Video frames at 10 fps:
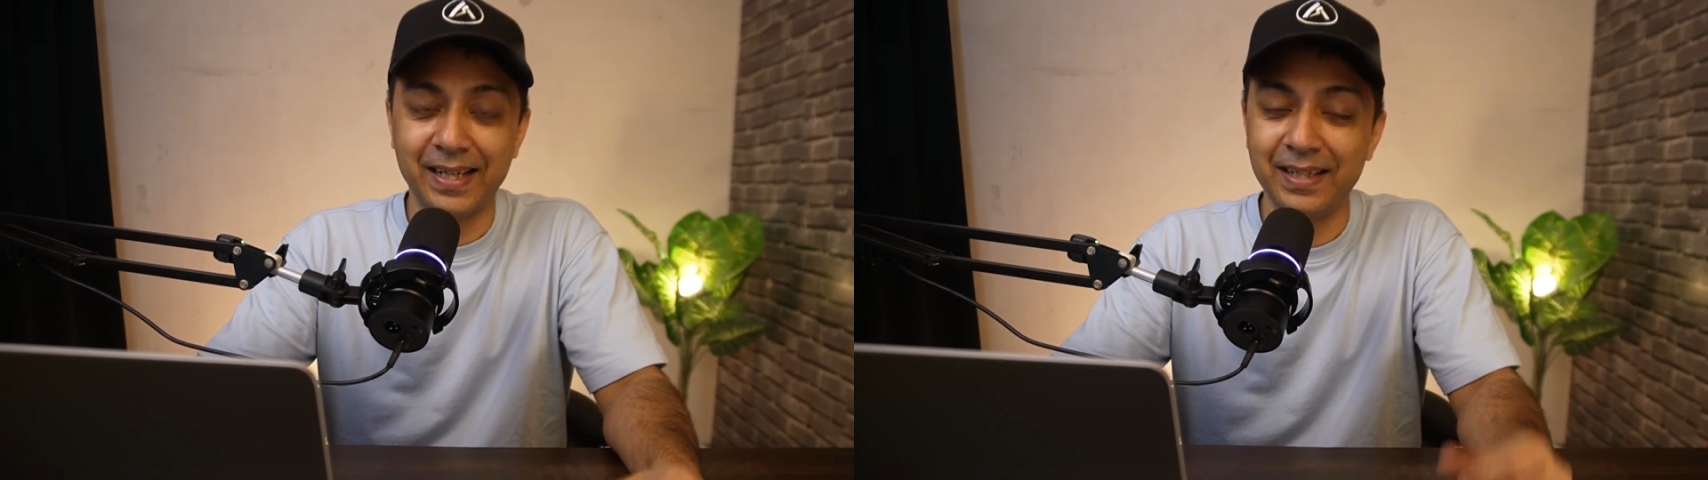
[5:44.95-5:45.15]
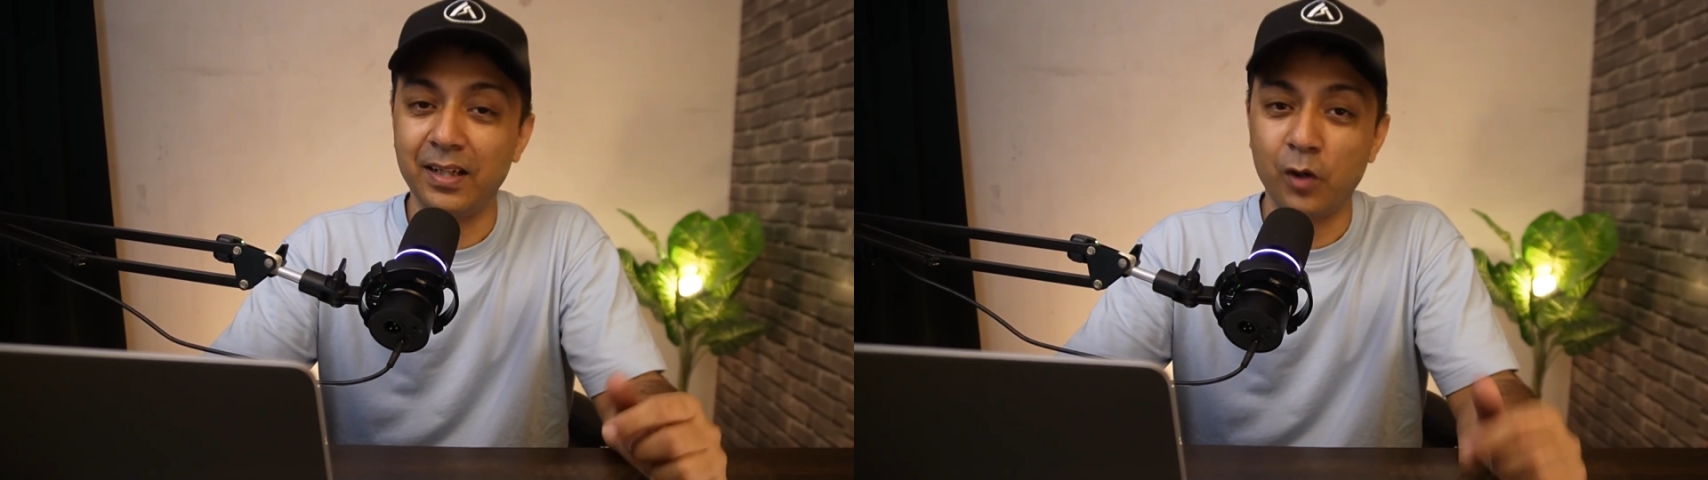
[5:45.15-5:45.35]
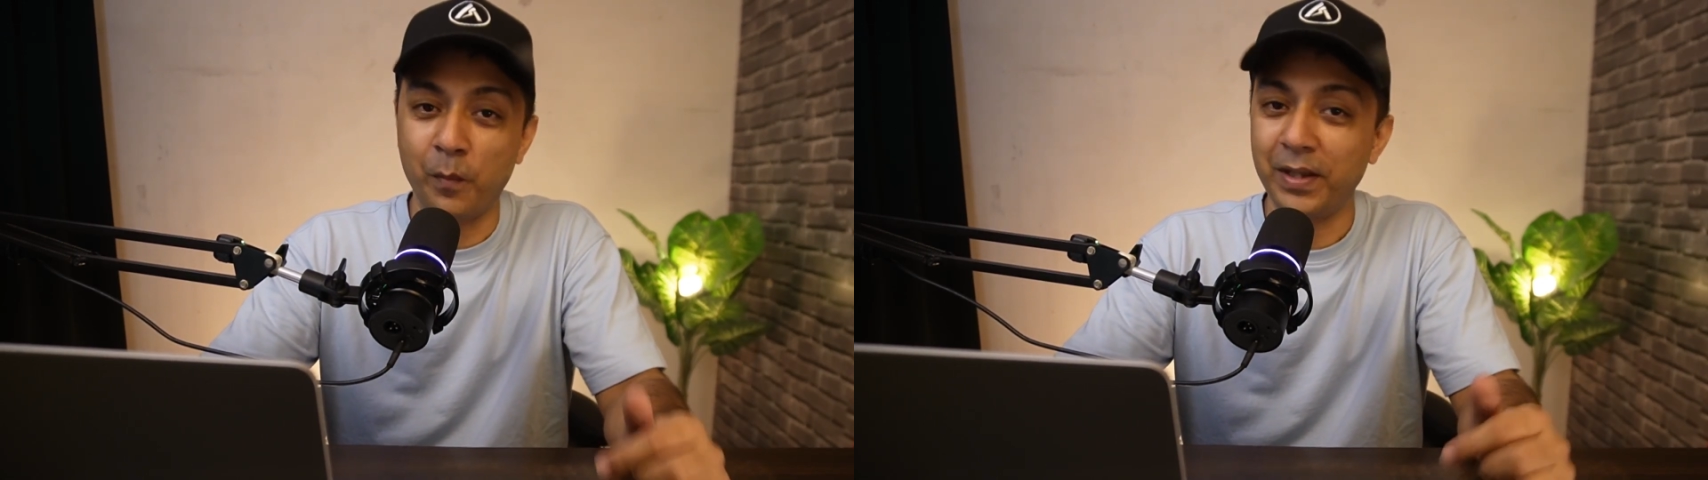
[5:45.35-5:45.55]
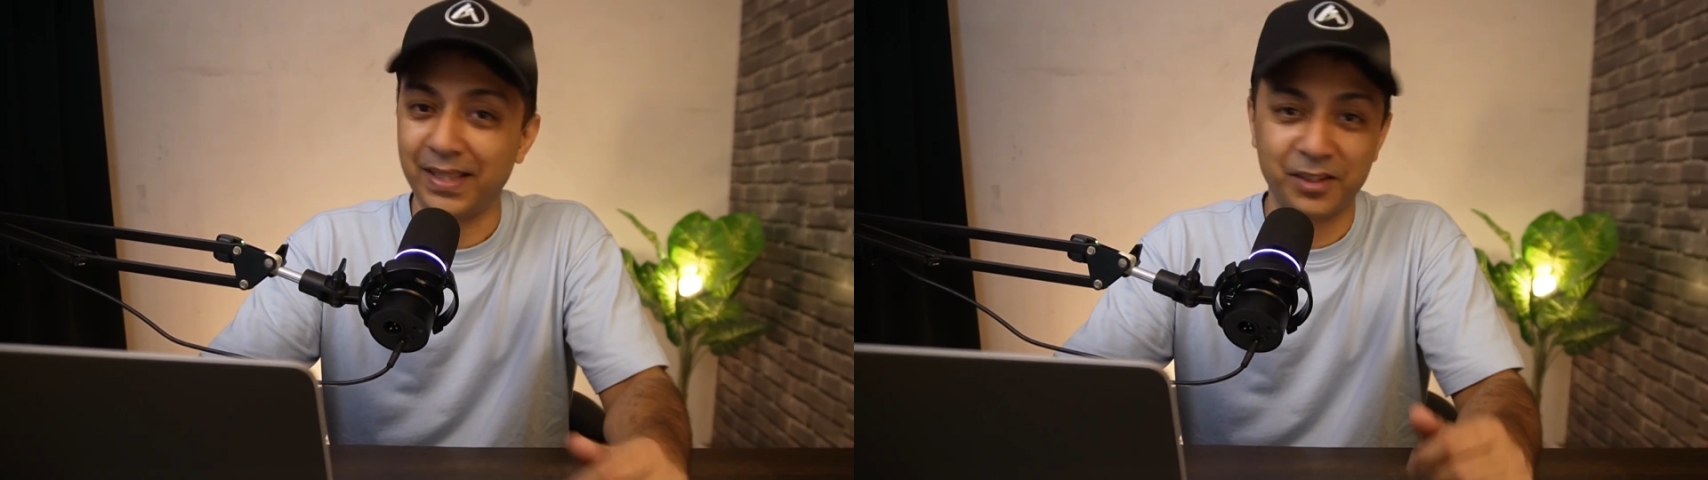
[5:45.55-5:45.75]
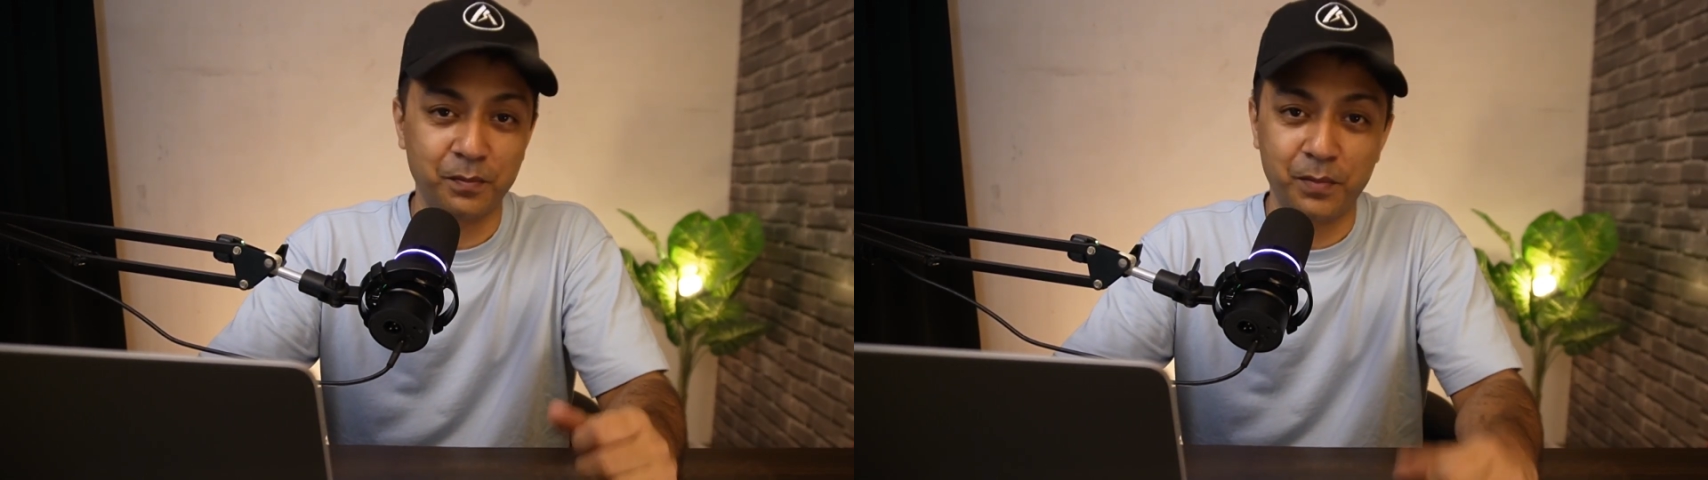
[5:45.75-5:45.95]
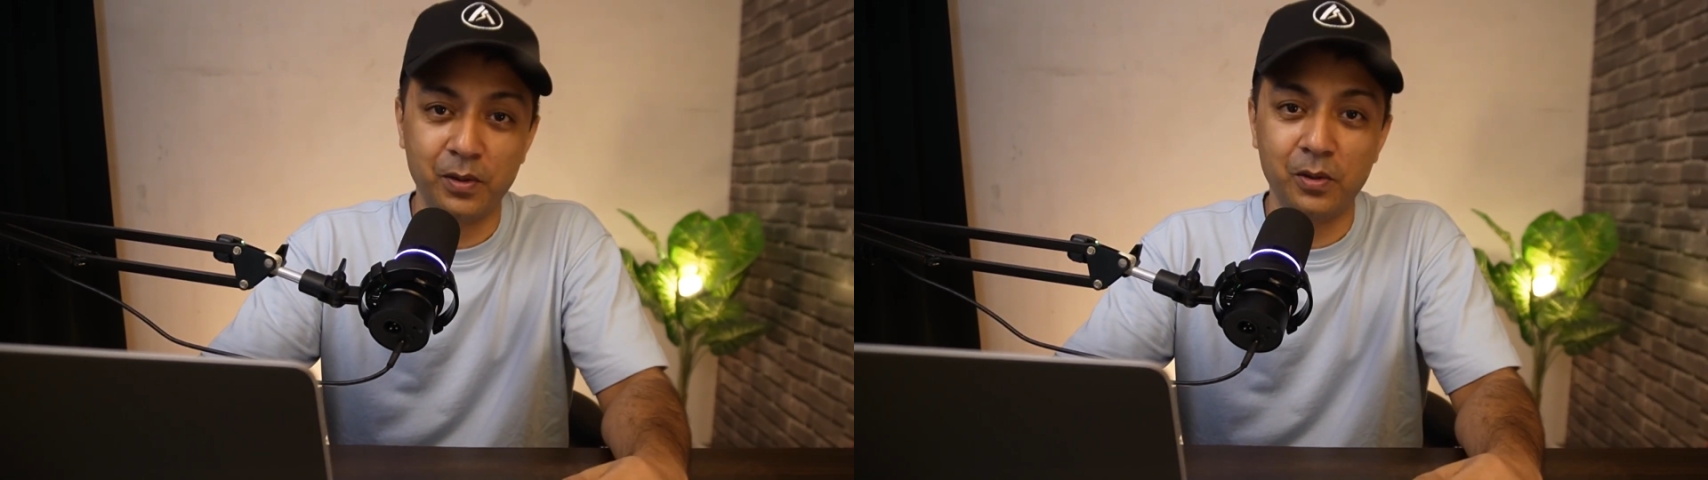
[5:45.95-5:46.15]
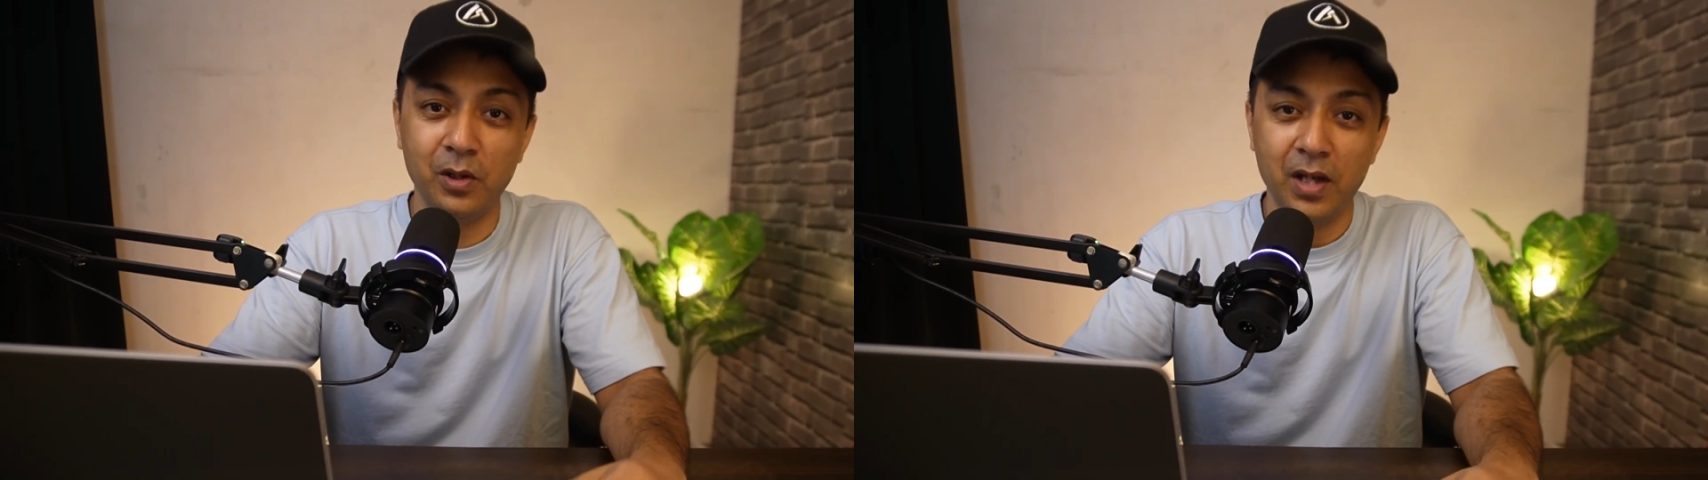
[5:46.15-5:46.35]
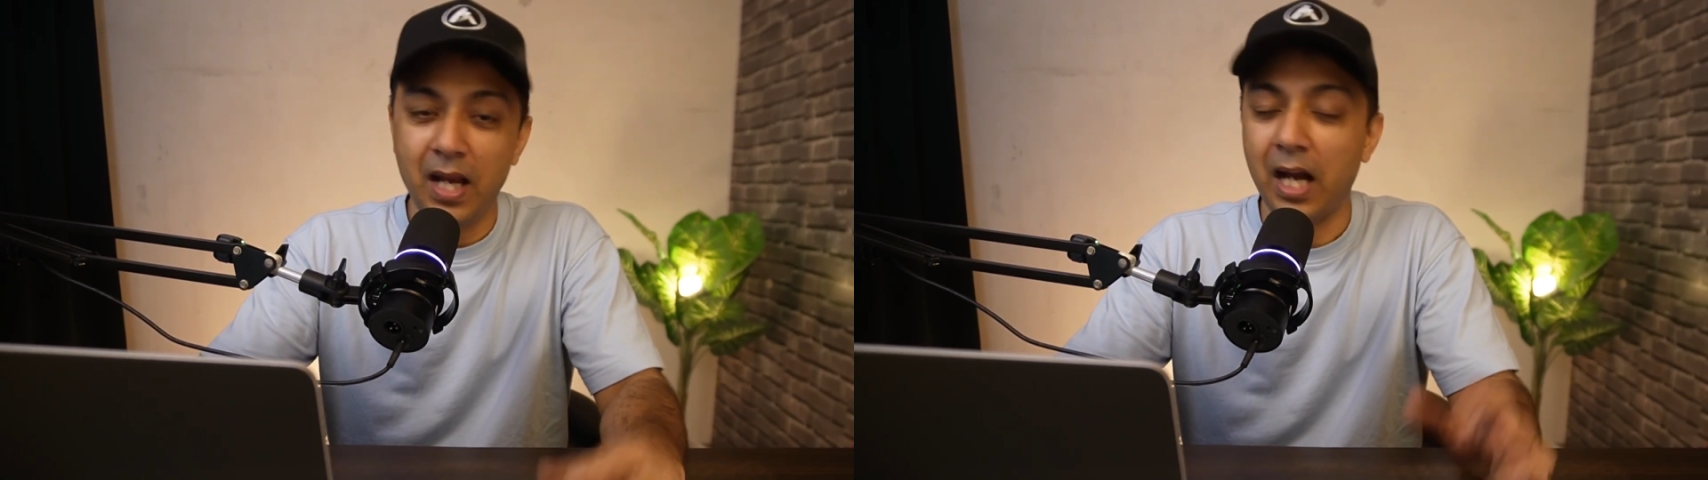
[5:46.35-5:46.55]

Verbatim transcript: in the comment section below.